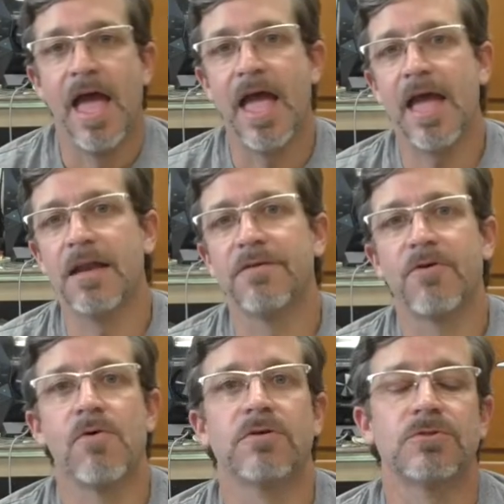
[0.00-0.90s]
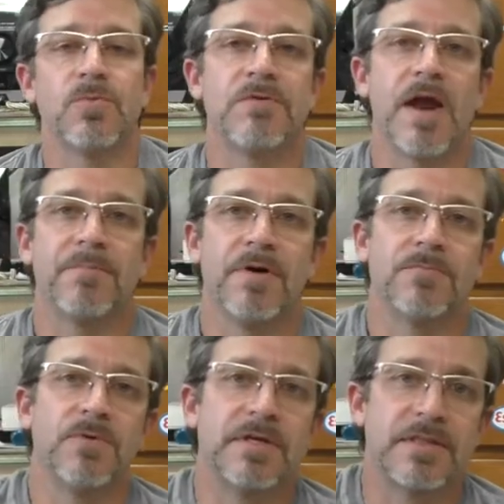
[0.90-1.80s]
And of course, we wrap
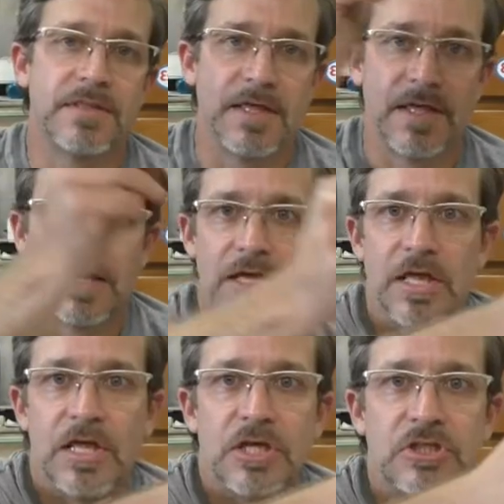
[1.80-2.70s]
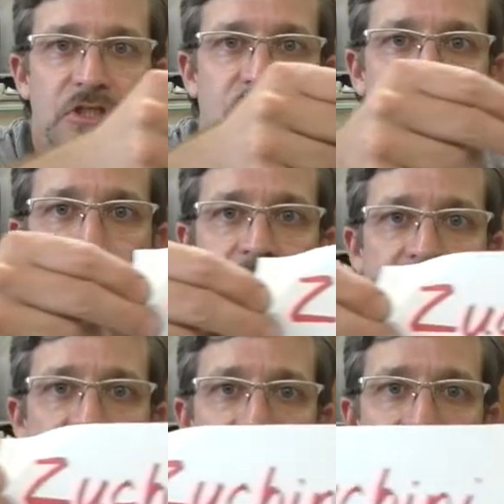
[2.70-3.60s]
up with
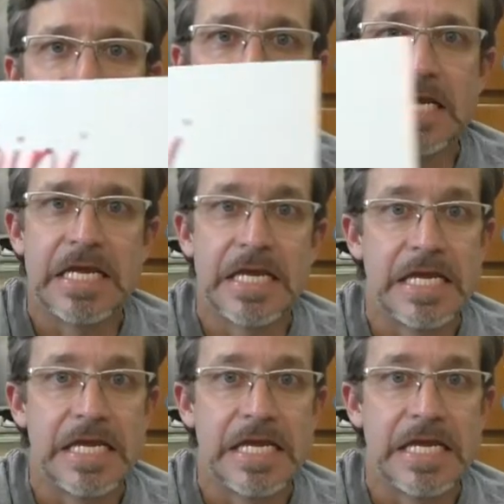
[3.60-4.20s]
zucchini.